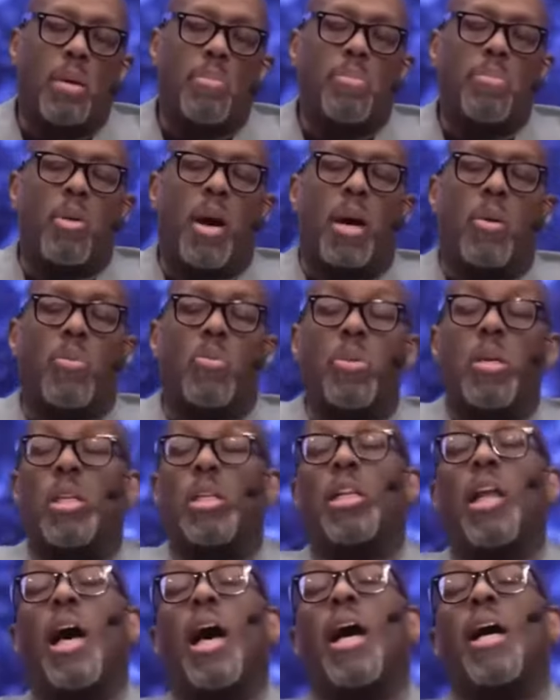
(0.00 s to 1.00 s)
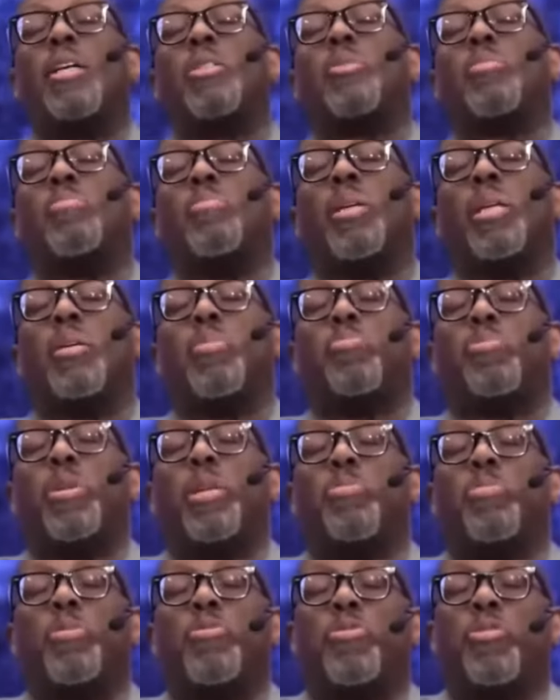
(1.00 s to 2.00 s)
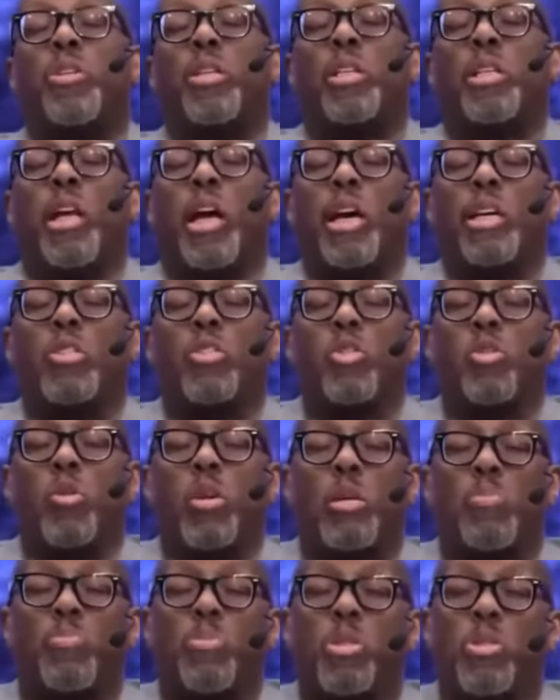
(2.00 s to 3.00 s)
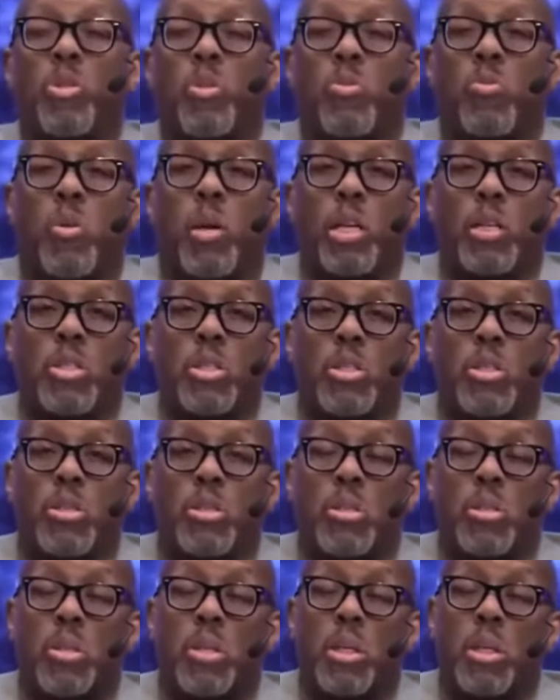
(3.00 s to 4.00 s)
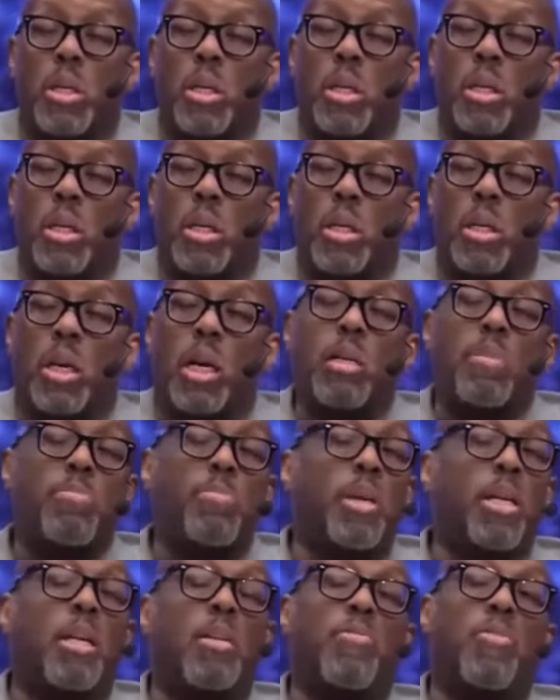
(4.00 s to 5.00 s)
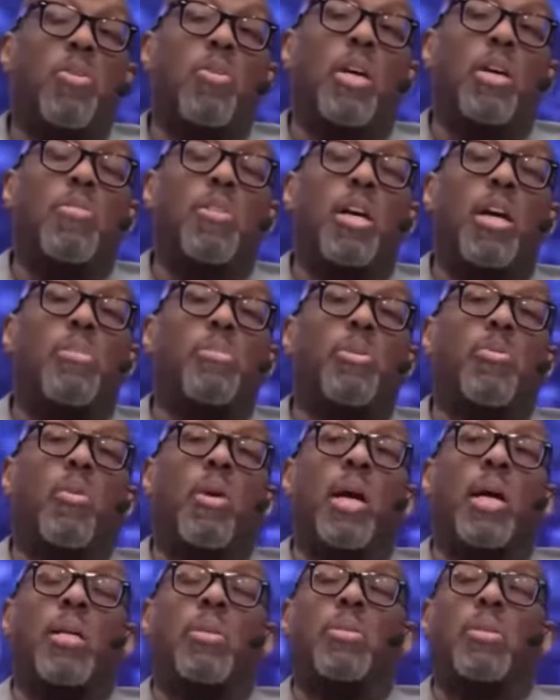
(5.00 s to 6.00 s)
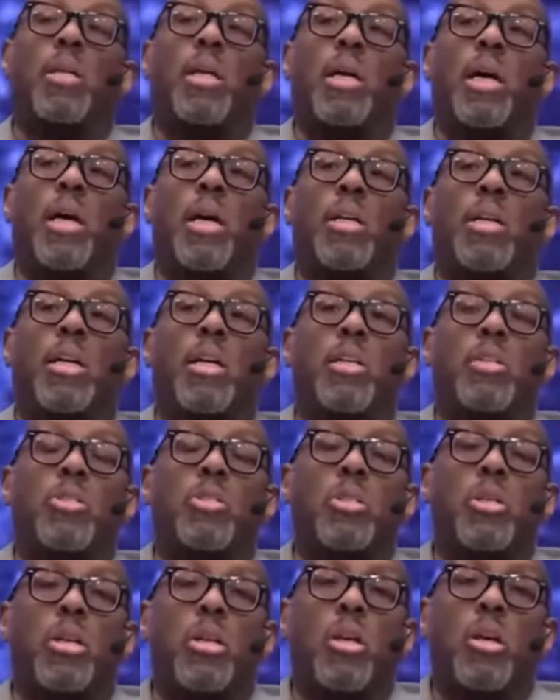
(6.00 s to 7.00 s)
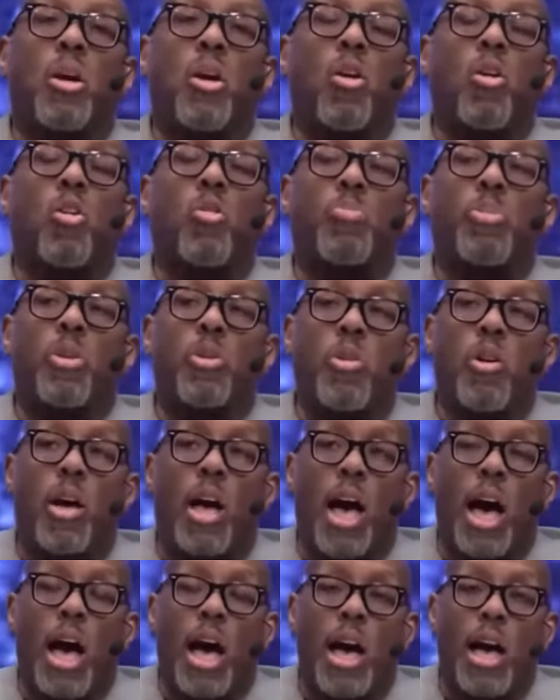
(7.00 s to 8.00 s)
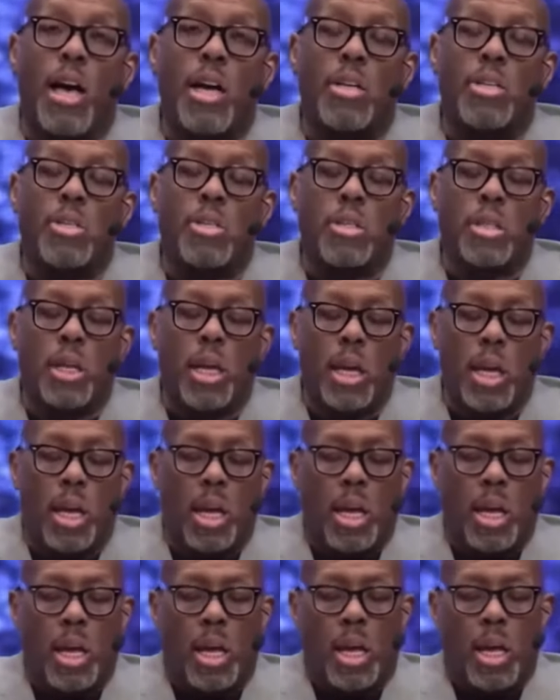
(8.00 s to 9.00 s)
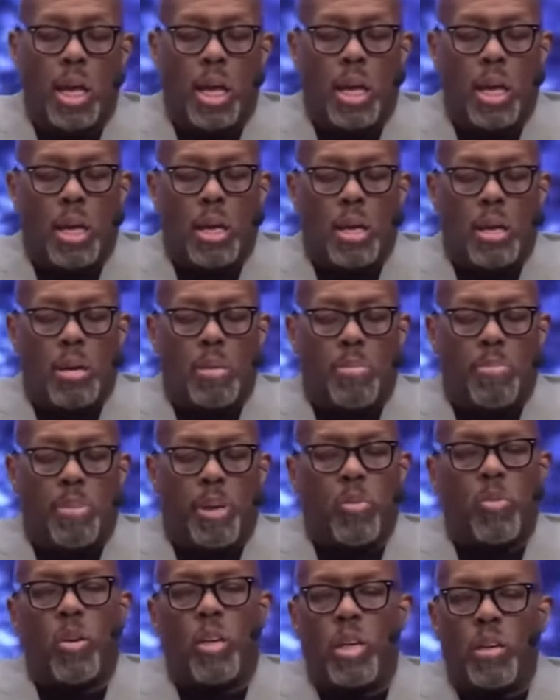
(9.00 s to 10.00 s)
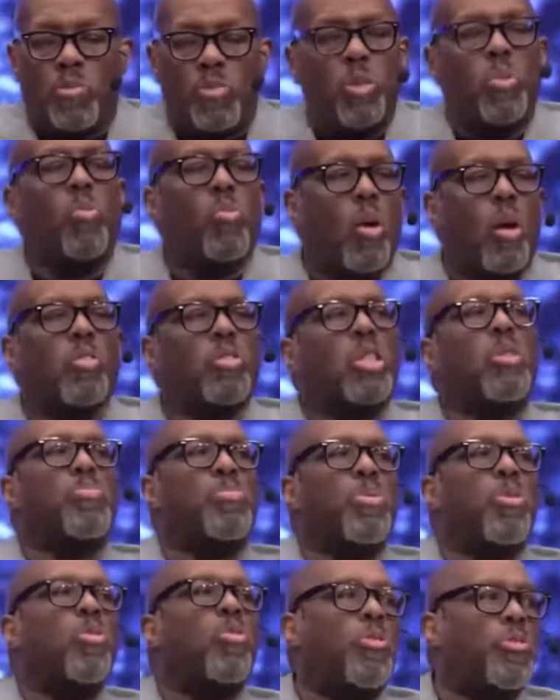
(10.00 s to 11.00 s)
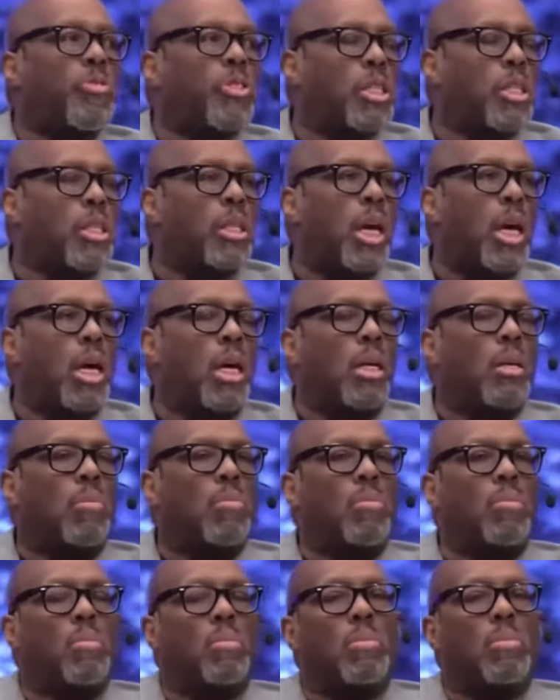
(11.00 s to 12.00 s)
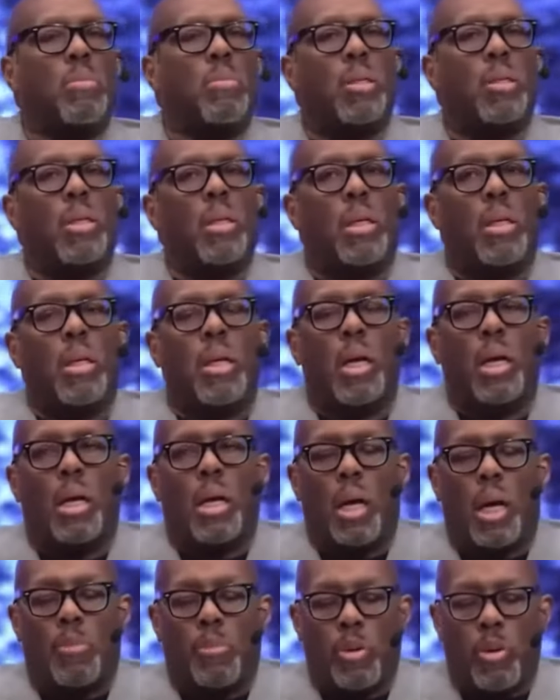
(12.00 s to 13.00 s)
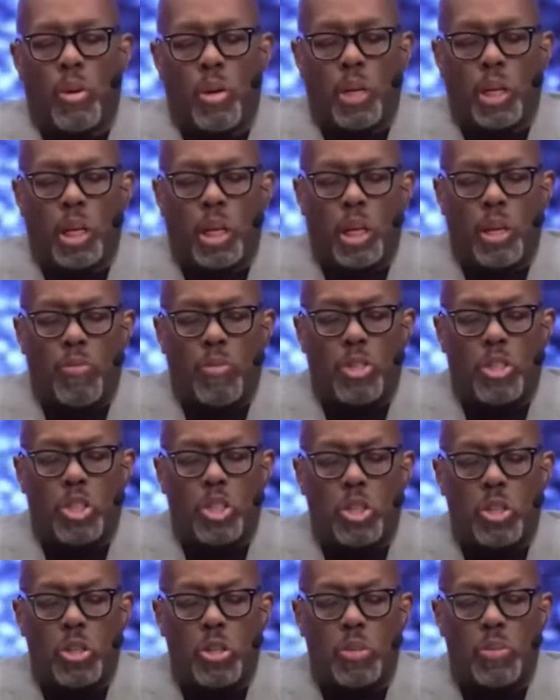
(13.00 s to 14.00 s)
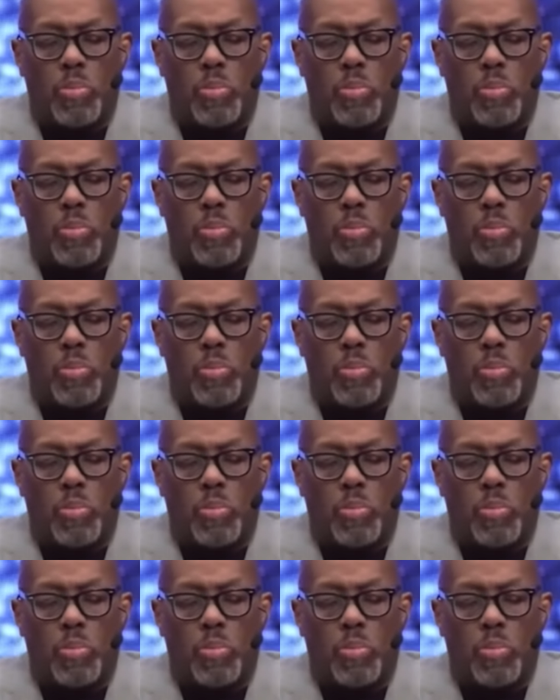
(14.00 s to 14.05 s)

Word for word: I, realize many people feel like Trump is a racist. Yet many of you have come around. God has opened your eyes. But if you want the proof today, I'm going to give it to you.